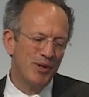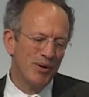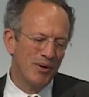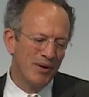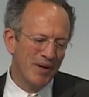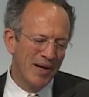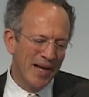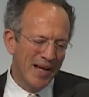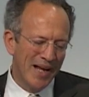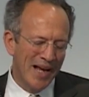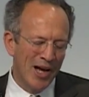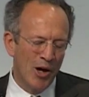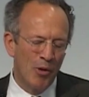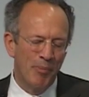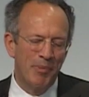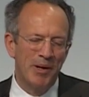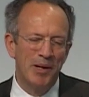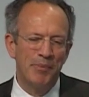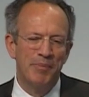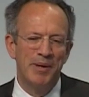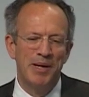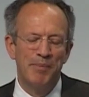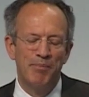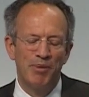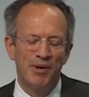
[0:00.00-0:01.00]
you're
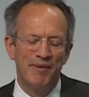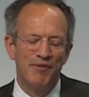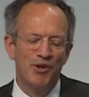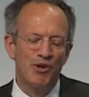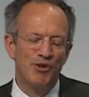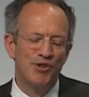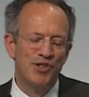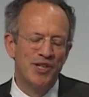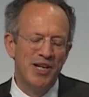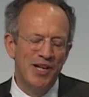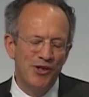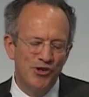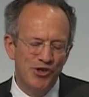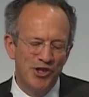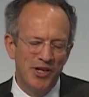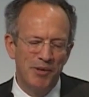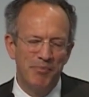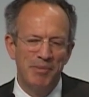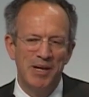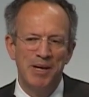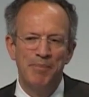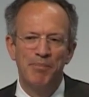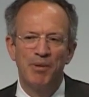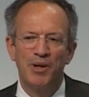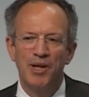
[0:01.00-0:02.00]
helping people, if you're teaching
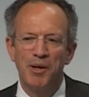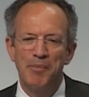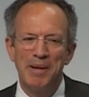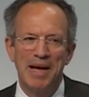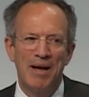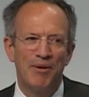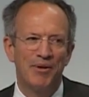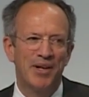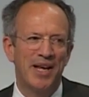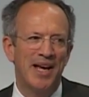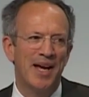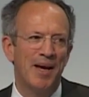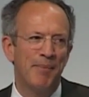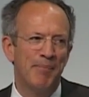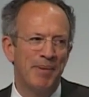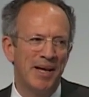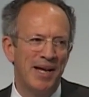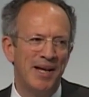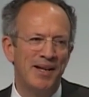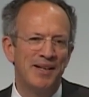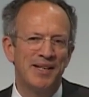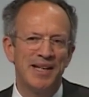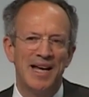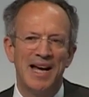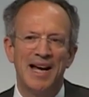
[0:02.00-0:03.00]
people about
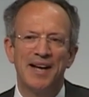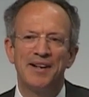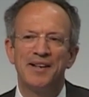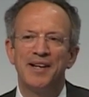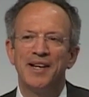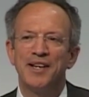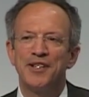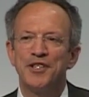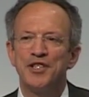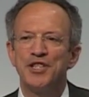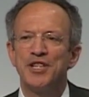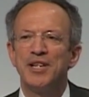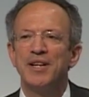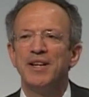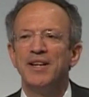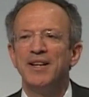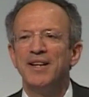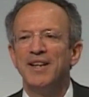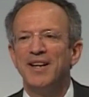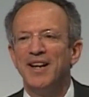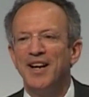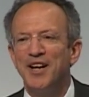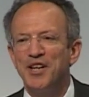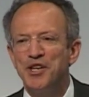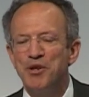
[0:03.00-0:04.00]
campaign tactics,
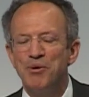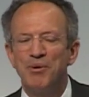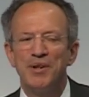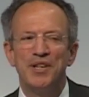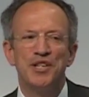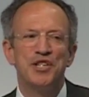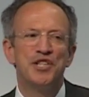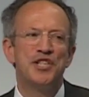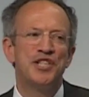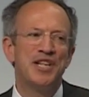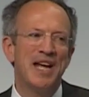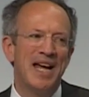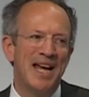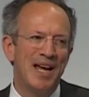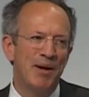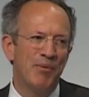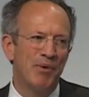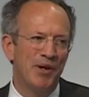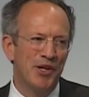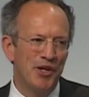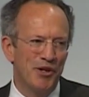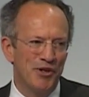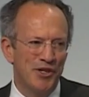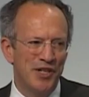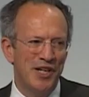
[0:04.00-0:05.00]
you can say,
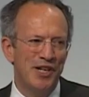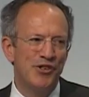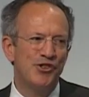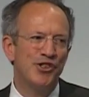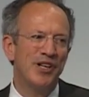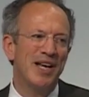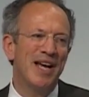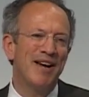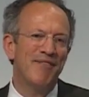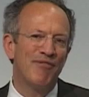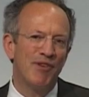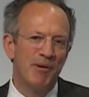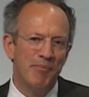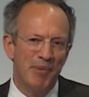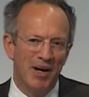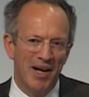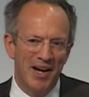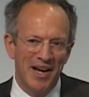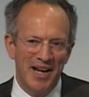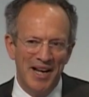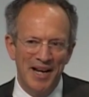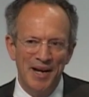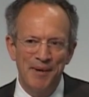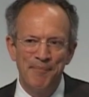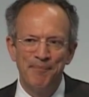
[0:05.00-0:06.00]
well, you're teaching
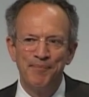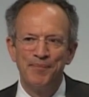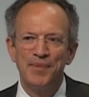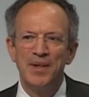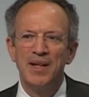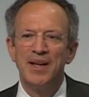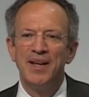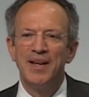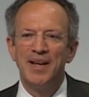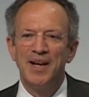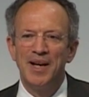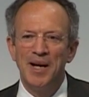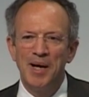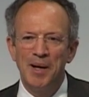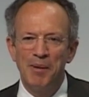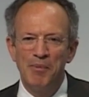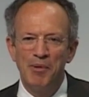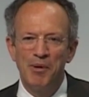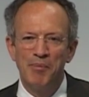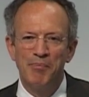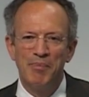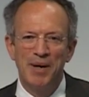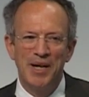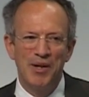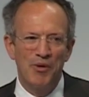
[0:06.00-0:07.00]
everybody.
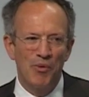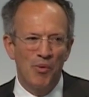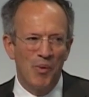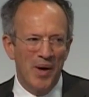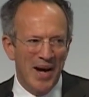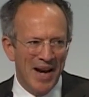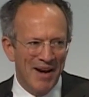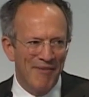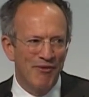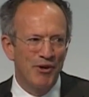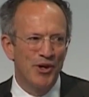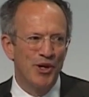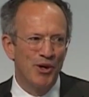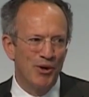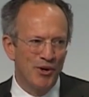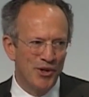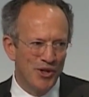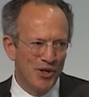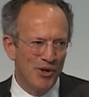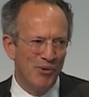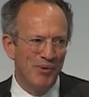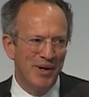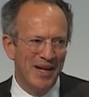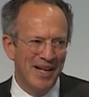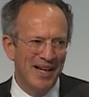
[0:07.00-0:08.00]
But whatever you're
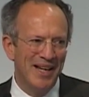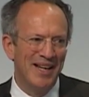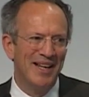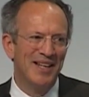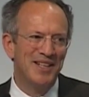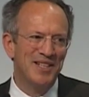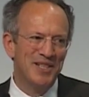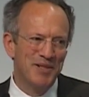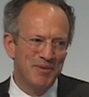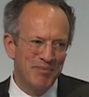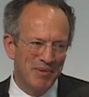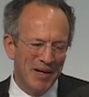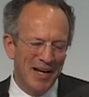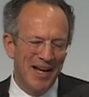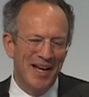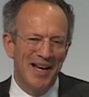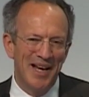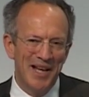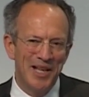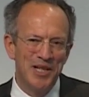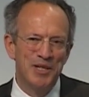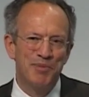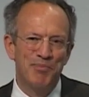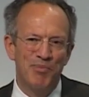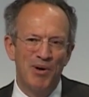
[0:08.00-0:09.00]
doing, it's
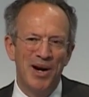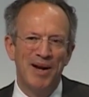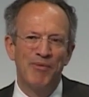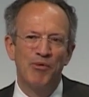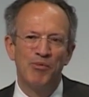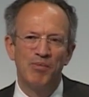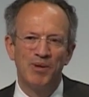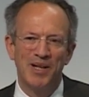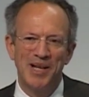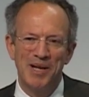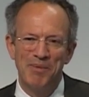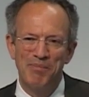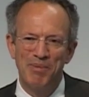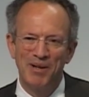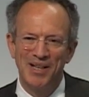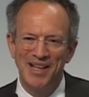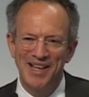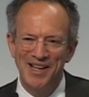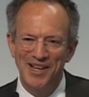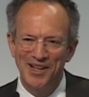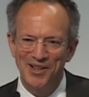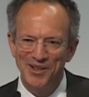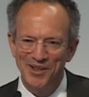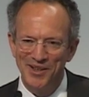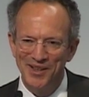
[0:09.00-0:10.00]
probably
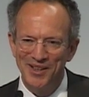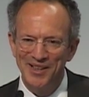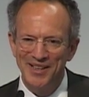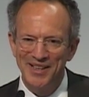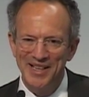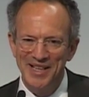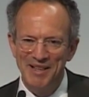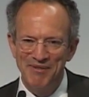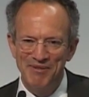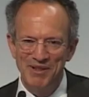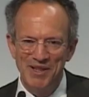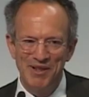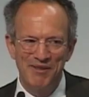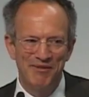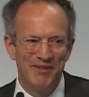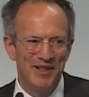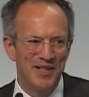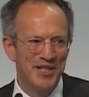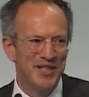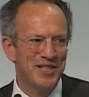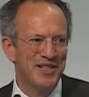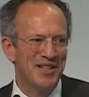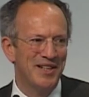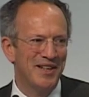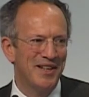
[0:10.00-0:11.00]
political, even if
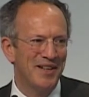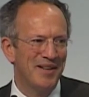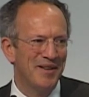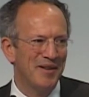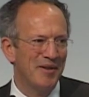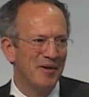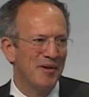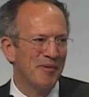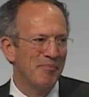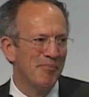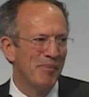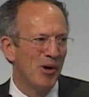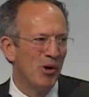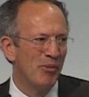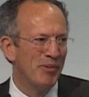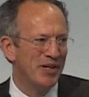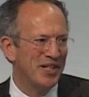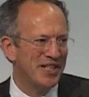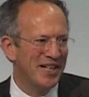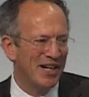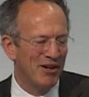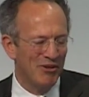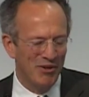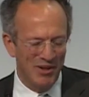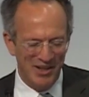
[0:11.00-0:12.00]
it's
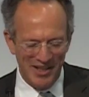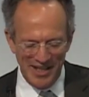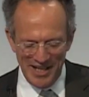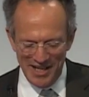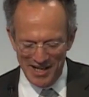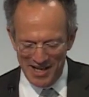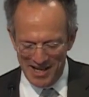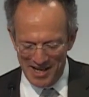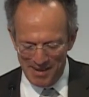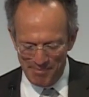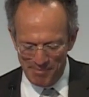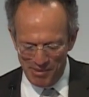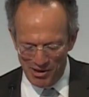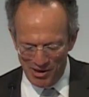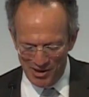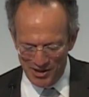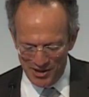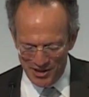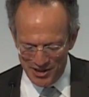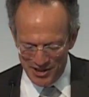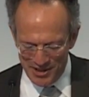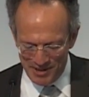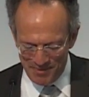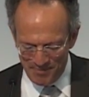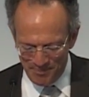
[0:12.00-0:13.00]
momentarily
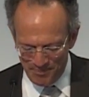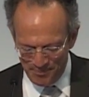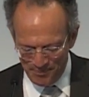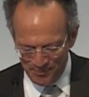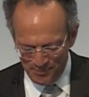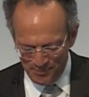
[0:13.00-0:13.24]
nonpartisan.